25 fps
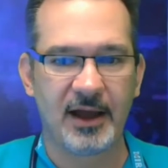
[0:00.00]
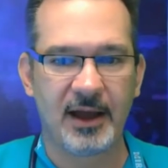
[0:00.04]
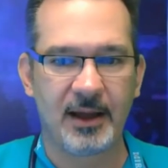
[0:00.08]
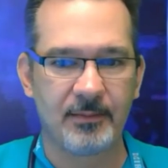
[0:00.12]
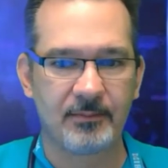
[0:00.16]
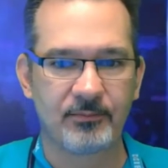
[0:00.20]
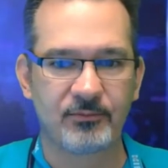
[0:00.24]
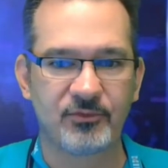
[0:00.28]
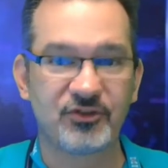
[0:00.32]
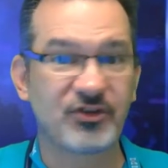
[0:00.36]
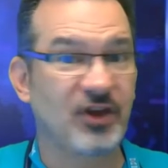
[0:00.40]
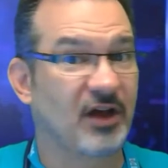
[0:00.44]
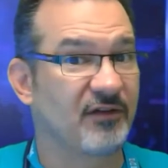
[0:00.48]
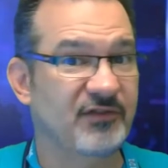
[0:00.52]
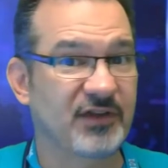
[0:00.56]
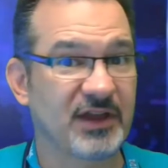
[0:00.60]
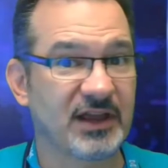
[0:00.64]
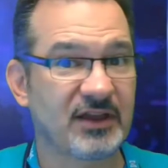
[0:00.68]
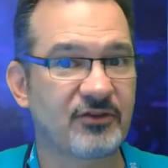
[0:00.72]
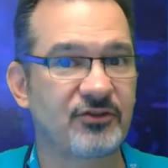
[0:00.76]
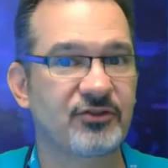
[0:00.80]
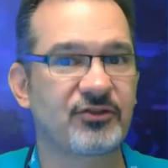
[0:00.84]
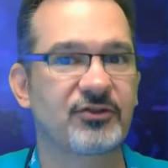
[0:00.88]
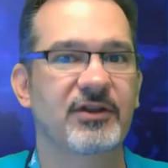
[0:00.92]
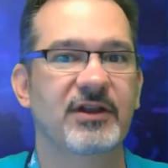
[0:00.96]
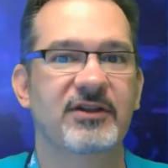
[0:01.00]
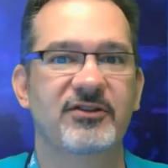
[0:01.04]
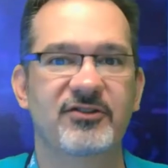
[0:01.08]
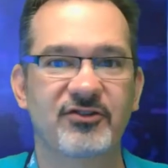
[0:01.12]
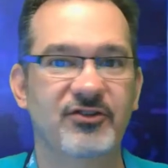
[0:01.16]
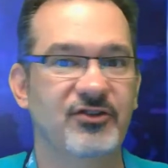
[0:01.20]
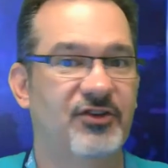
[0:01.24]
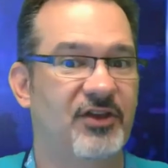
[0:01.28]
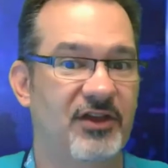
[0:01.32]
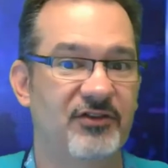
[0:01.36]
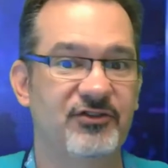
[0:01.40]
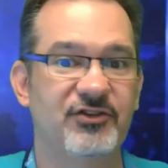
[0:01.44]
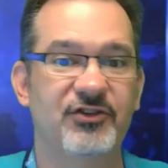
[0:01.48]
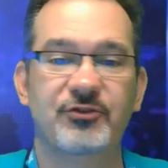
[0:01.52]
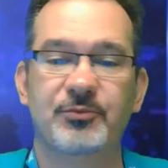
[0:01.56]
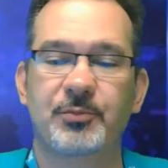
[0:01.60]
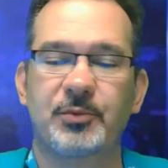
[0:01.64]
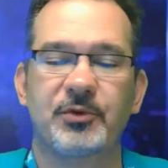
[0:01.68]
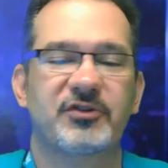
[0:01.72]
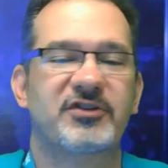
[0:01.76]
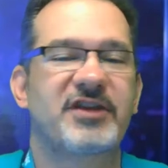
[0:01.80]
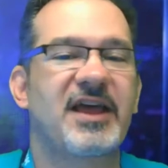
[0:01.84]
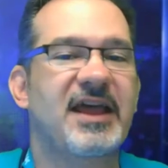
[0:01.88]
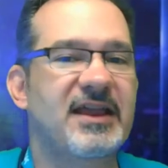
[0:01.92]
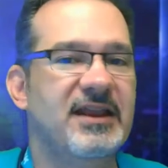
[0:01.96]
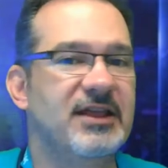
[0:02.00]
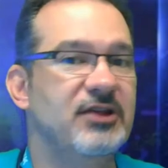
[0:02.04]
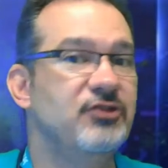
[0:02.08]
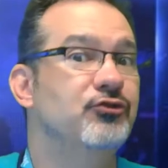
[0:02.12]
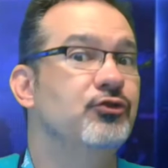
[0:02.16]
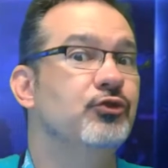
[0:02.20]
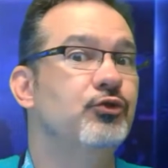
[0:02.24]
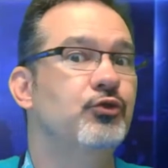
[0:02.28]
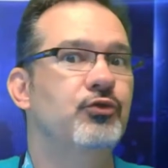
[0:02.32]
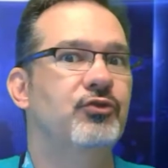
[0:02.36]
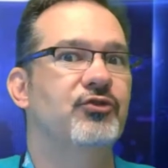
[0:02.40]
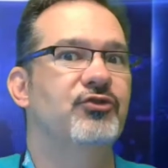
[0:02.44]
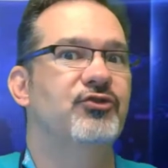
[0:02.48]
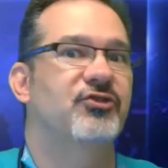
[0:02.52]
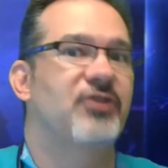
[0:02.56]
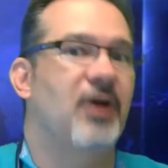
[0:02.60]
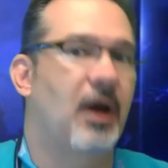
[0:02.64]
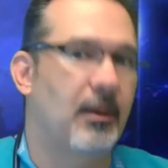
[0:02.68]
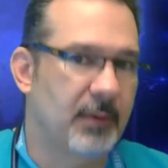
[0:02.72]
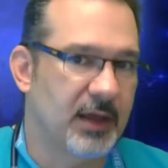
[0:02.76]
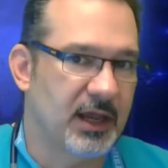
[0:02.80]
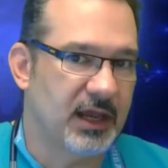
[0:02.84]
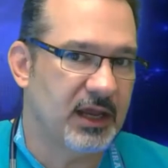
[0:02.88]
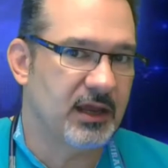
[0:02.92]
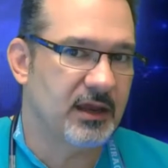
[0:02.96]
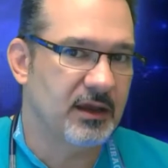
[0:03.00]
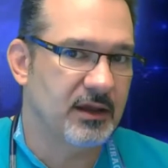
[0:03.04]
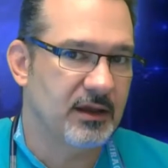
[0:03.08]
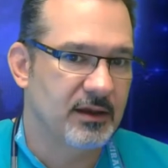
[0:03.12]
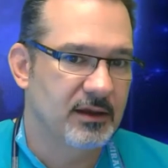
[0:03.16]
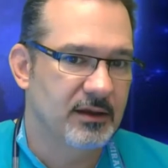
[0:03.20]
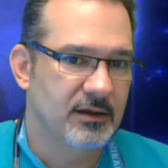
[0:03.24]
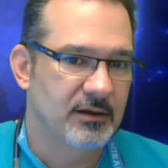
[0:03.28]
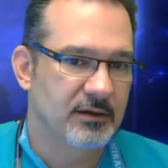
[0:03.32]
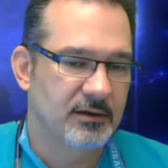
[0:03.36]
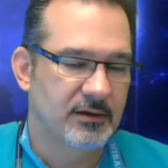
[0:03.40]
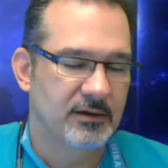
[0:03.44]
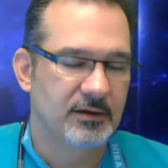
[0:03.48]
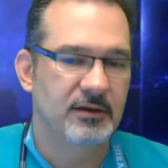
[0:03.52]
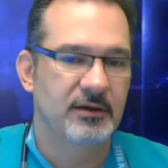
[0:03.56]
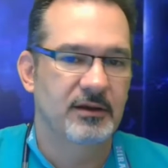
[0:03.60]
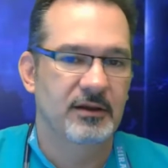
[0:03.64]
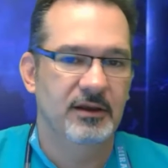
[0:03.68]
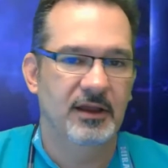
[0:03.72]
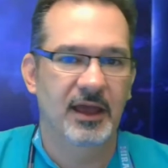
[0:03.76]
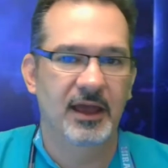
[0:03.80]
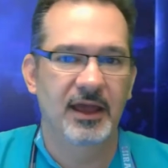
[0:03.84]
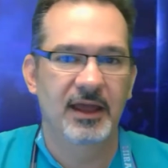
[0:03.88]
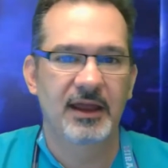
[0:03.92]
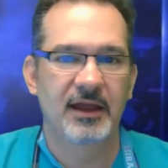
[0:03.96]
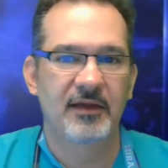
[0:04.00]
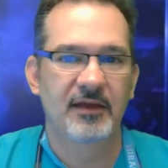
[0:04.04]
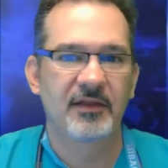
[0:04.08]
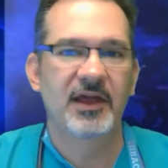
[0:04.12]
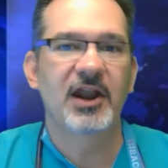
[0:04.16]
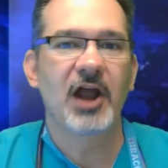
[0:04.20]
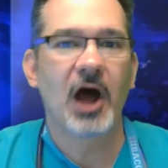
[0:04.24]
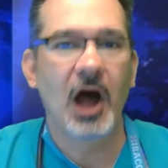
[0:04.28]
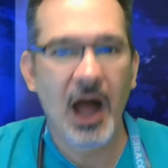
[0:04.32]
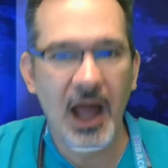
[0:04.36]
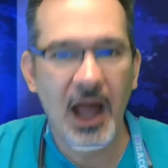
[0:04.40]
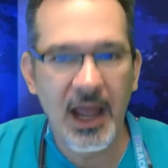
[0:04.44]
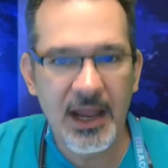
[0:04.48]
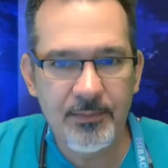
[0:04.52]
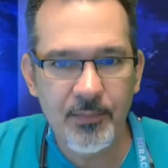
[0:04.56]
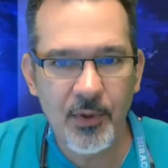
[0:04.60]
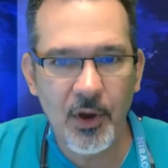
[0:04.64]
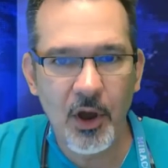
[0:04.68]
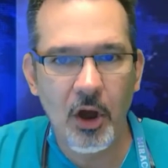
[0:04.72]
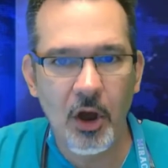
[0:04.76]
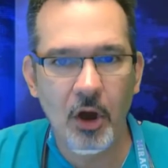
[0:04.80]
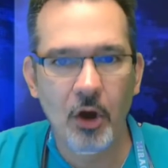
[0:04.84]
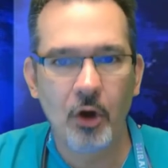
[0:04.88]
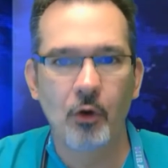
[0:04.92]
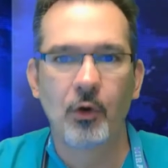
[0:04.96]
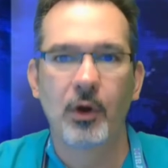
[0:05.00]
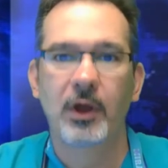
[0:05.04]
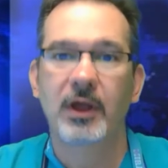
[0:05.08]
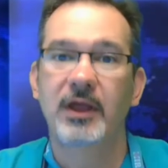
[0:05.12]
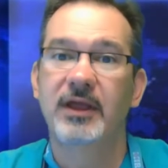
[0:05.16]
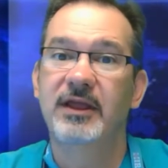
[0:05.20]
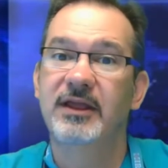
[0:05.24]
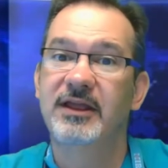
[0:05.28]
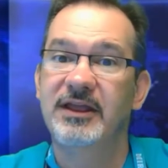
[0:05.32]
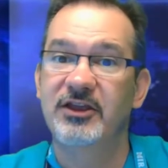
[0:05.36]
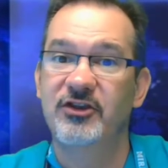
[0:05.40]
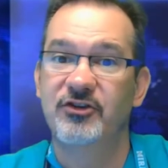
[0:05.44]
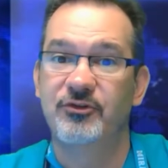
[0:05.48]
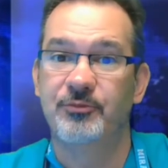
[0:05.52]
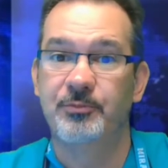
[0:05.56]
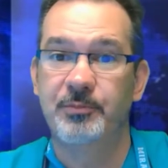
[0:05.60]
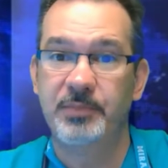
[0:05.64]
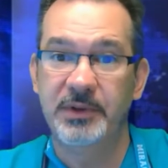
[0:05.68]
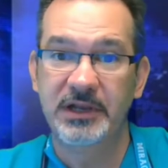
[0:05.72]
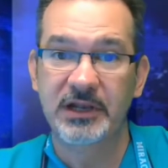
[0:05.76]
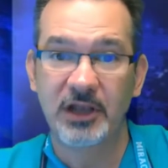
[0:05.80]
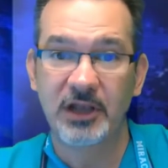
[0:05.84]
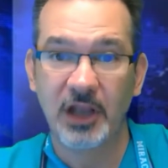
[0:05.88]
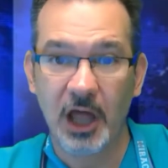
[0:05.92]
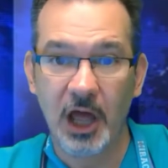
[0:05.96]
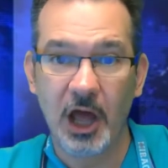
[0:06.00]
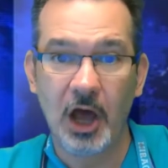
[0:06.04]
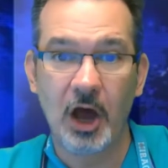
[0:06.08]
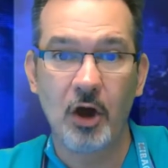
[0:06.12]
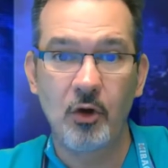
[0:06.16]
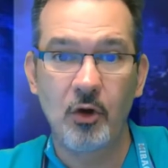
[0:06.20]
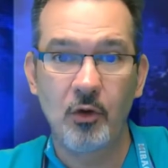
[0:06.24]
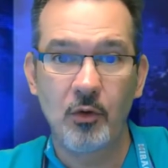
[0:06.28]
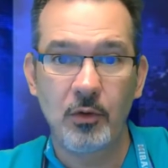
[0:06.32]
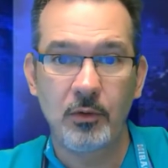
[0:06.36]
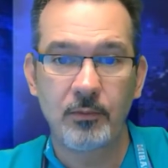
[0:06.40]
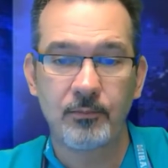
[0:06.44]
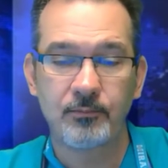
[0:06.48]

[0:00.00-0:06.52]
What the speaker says: suffix that just says it's pertaining to the stomach. Okay? And then hypo is below,